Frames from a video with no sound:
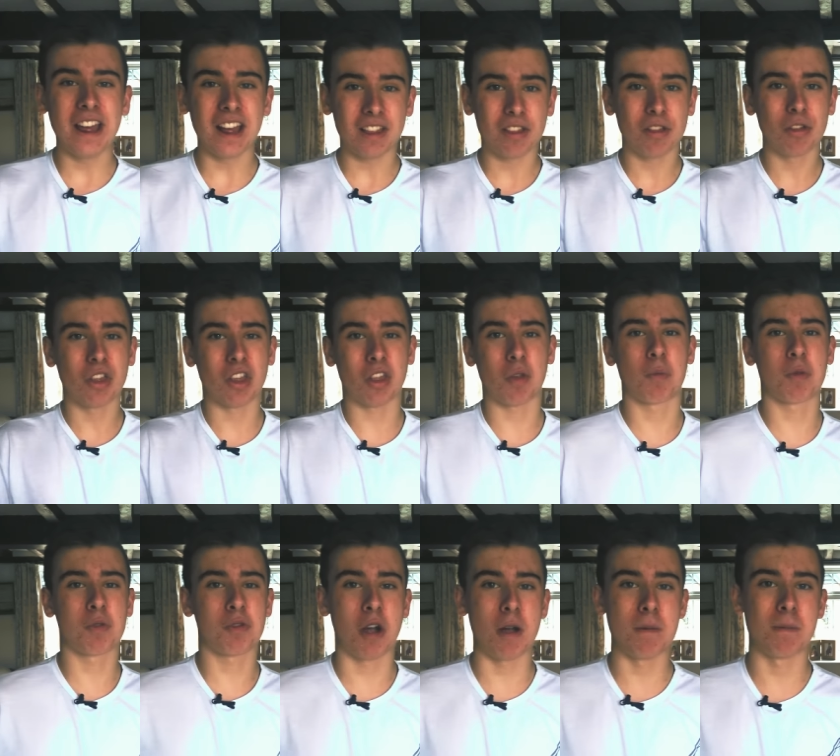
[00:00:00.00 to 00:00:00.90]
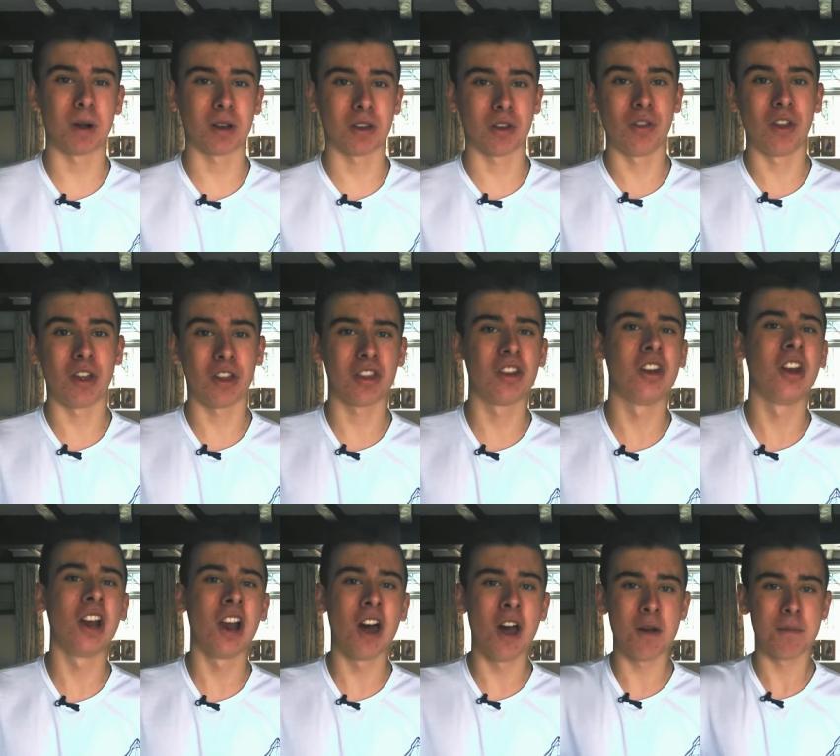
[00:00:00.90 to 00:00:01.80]
next to the subscribe button, there's
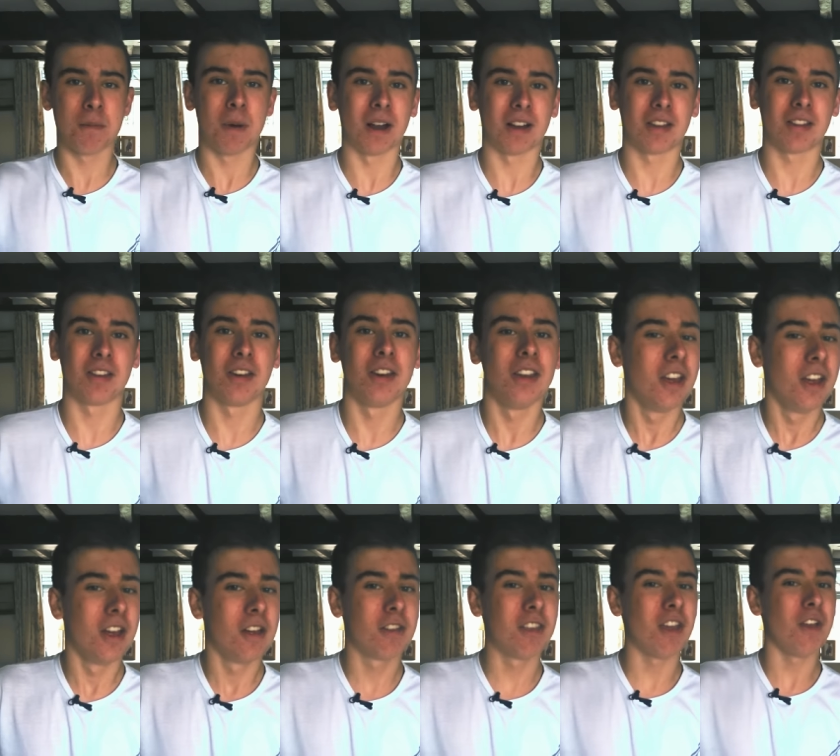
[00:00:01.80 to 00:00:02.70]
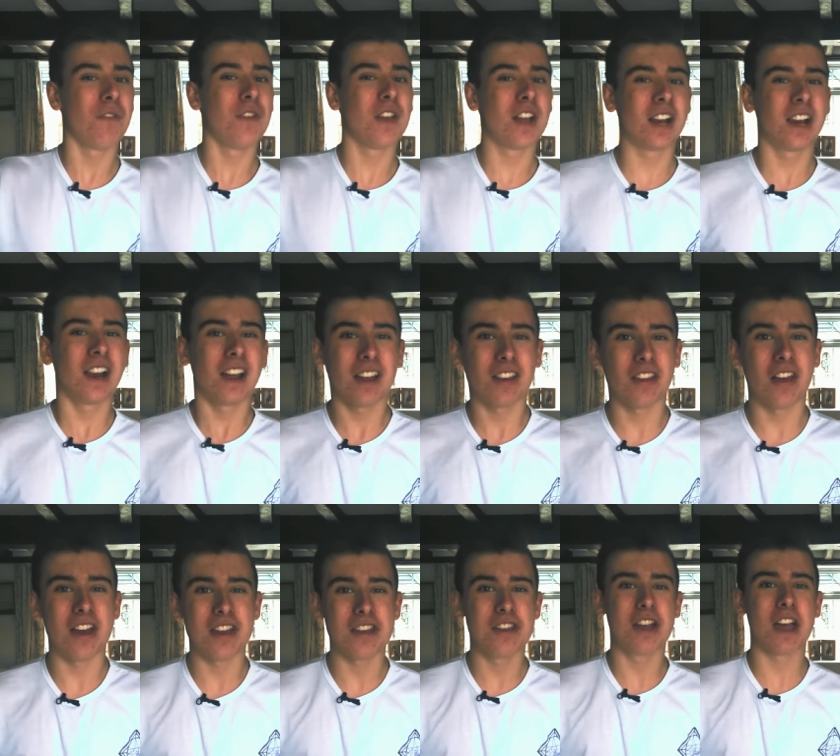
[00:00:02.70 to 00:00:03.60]
an alert button. So if you click
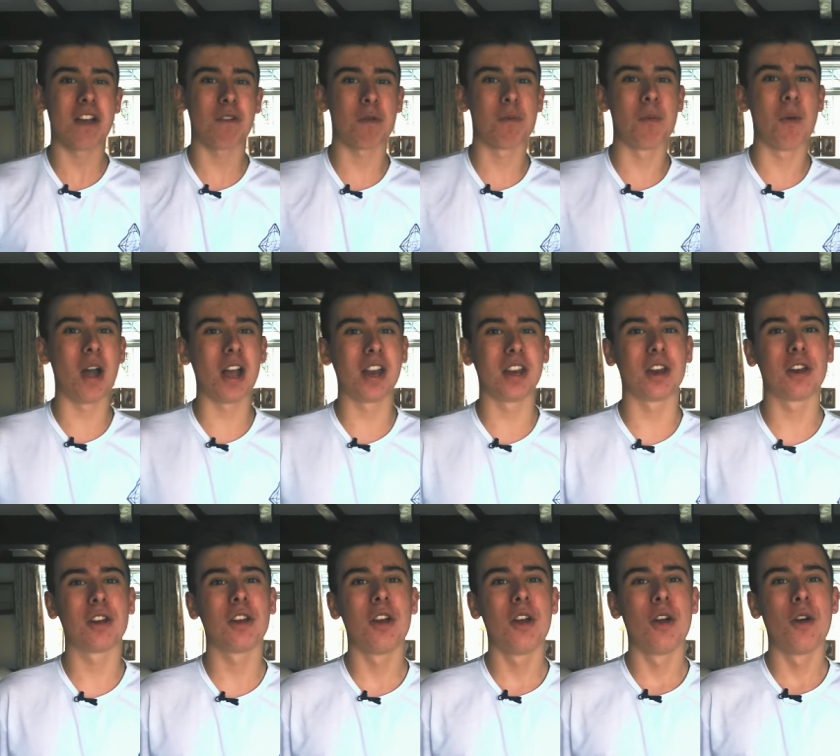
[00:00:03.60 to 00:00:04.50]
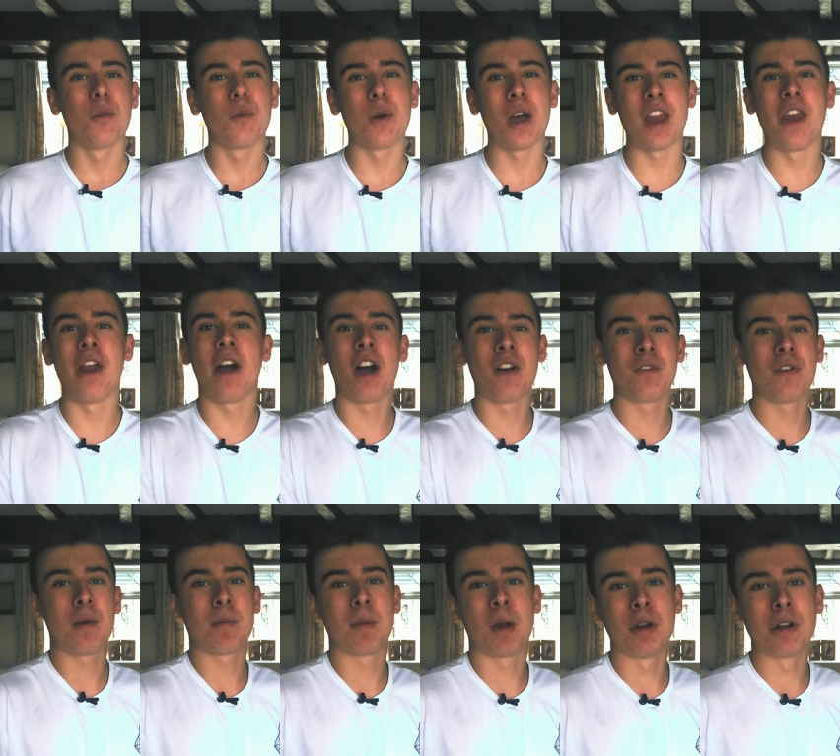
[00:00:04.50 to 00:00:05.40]
that, you get reminded when
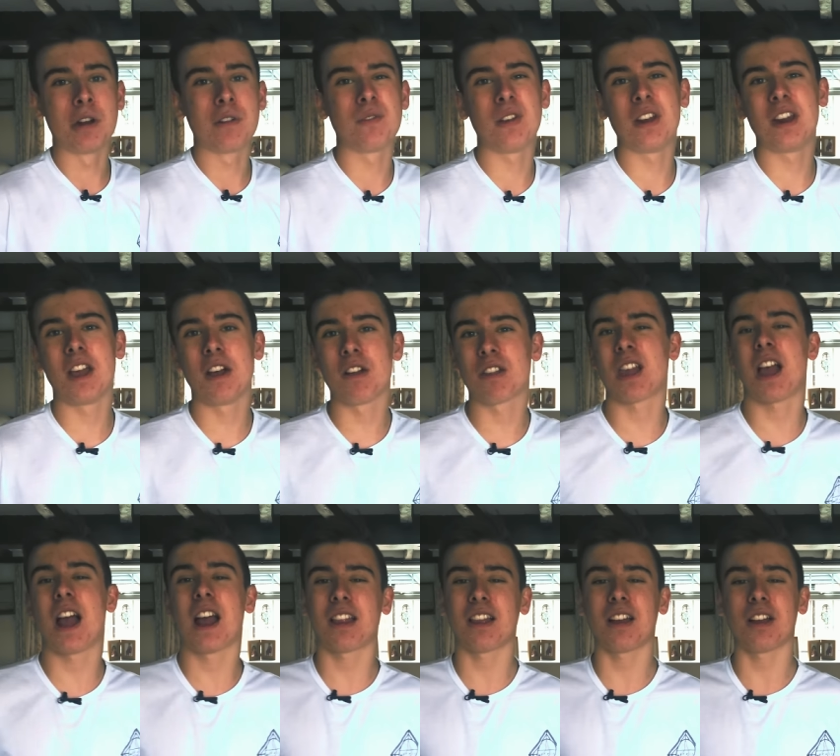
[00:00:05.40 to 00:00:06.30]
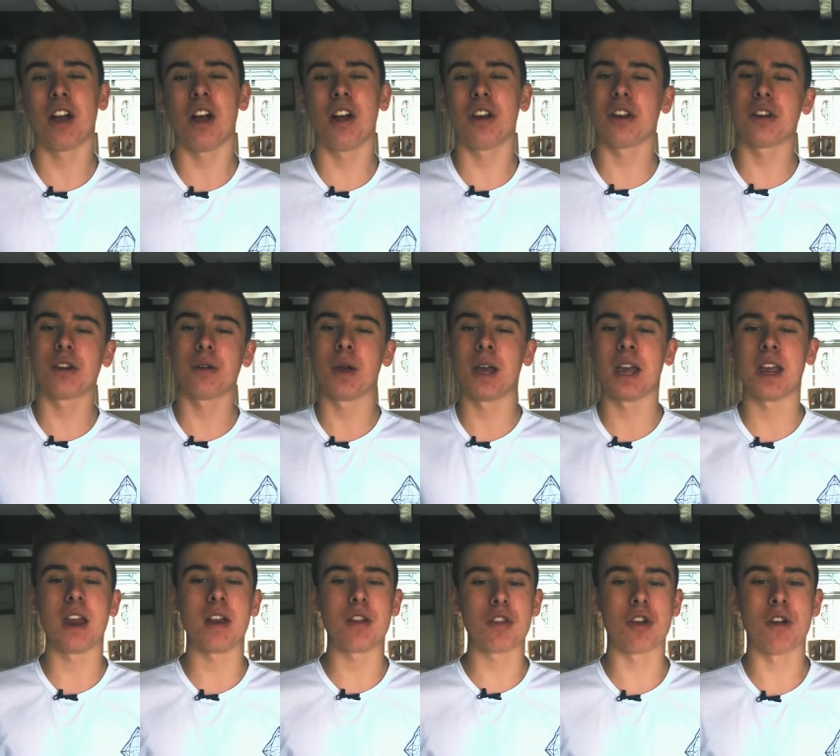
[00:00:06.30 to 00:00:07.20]
I've uploaded videos, as I kind of do
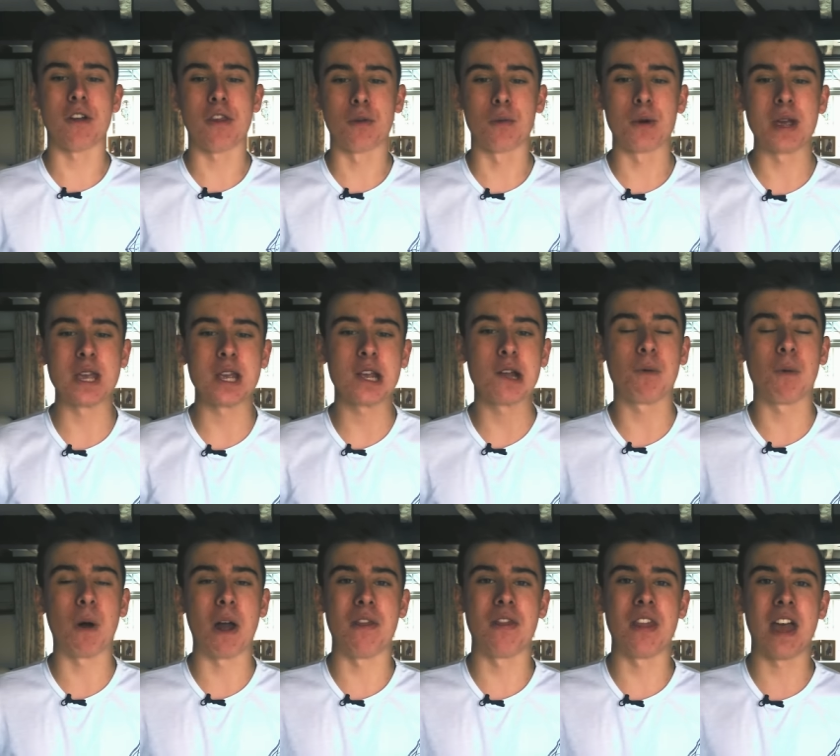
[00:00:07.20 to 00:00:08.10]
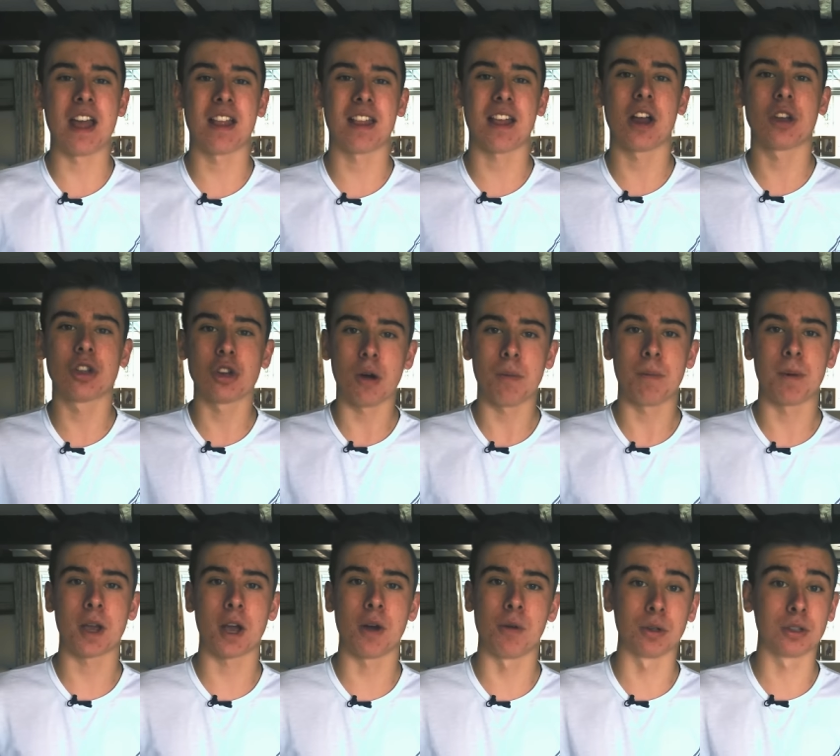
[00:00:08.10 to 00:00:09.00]
it during the week when there's a
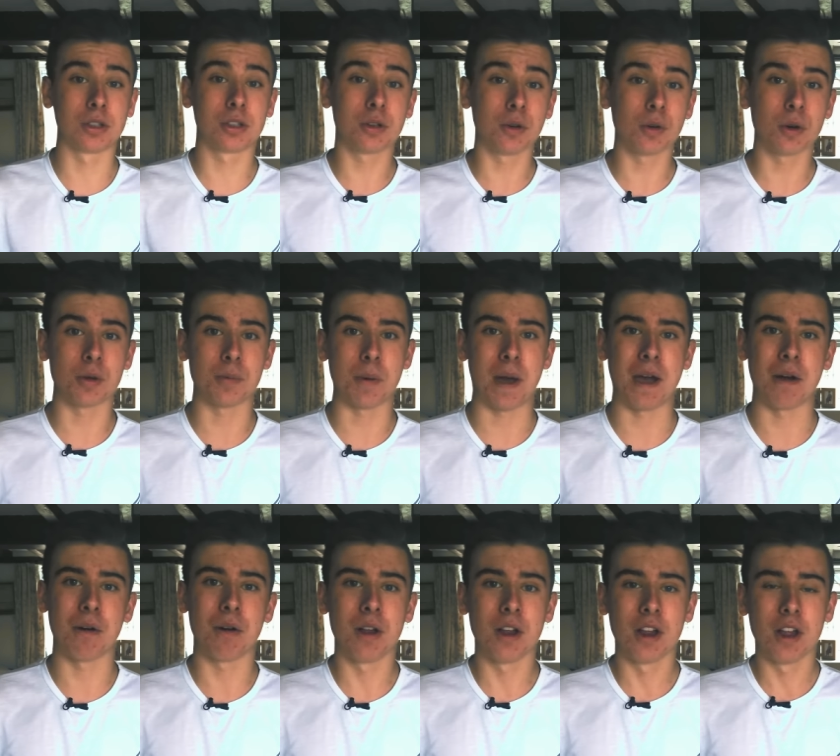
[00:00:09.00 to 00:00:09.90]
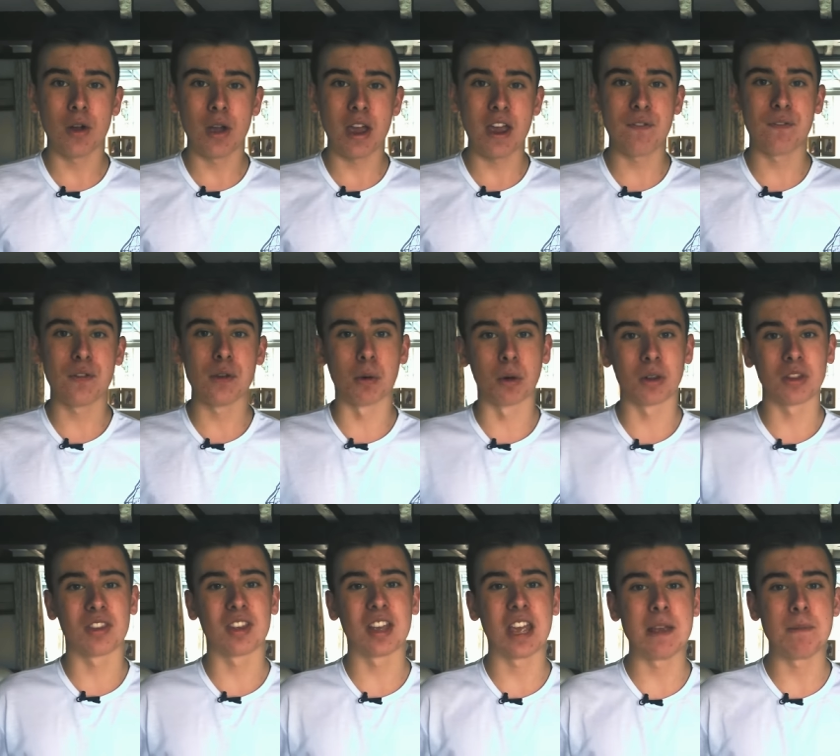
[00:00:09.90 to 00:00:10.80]
topic I want to talk about. So if you
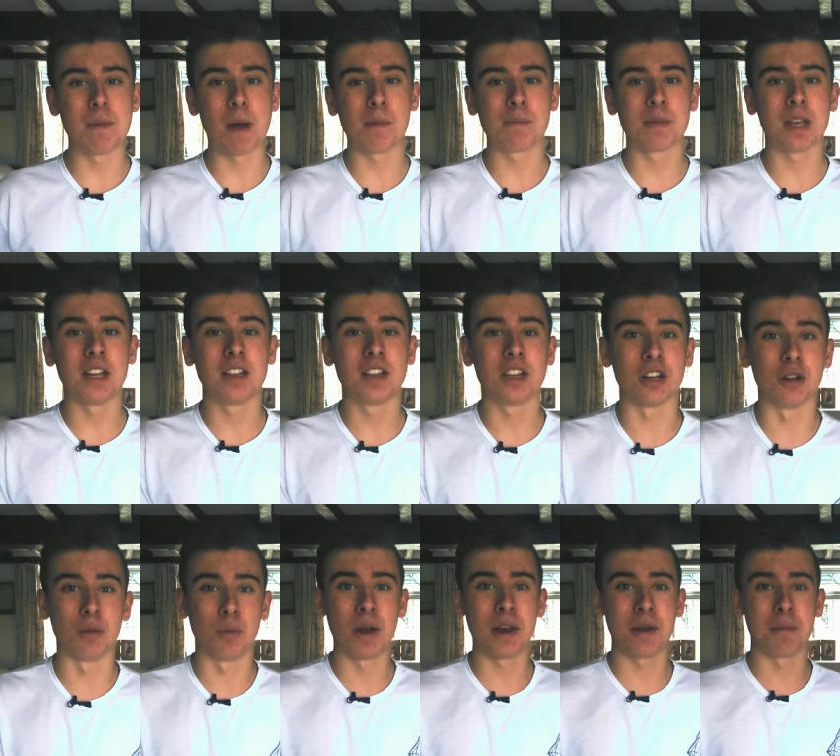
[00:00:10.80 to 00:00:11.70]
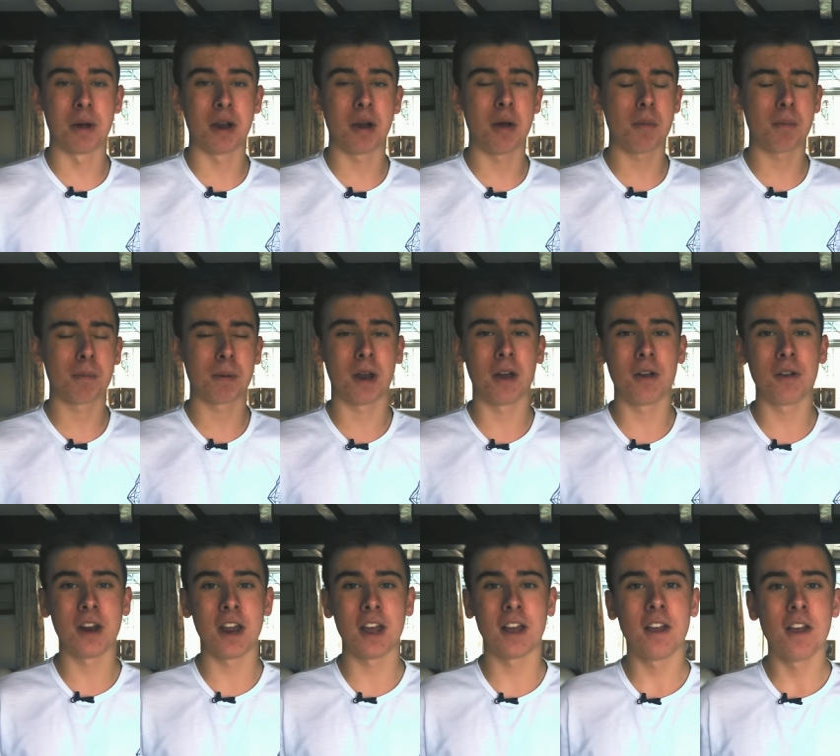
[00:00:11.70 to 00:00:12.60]
want to keep updated on when I'm
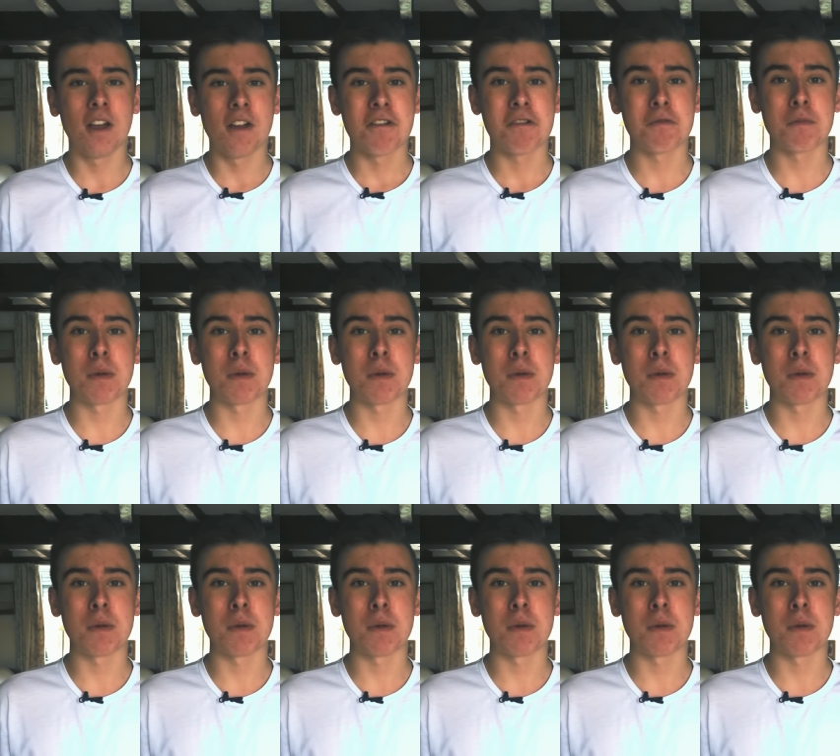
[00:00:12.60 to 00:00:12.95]
uploading,